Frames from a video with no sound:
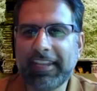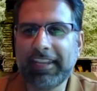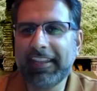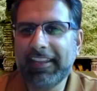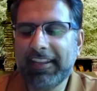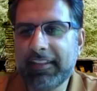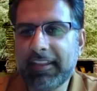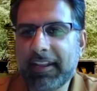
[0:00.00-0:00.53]

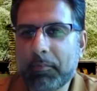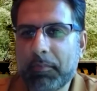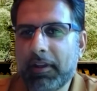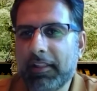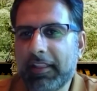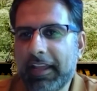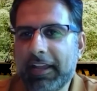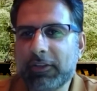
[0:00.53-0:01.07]
in the
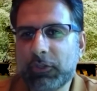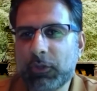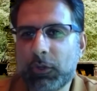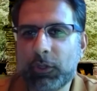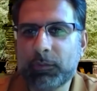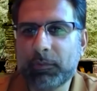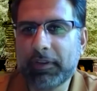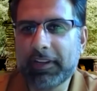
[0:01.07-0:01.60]
Iqbal
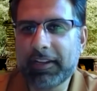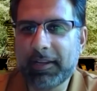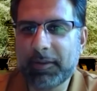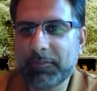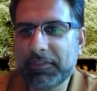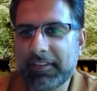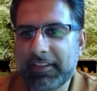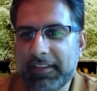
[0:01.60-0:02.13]
household when it comes
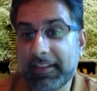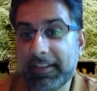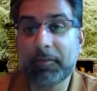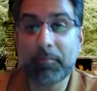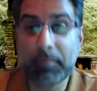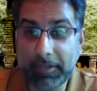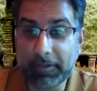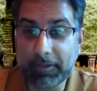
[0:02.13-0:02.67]
to eating a
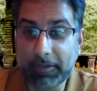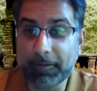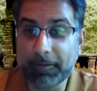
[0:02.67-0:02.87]
meal?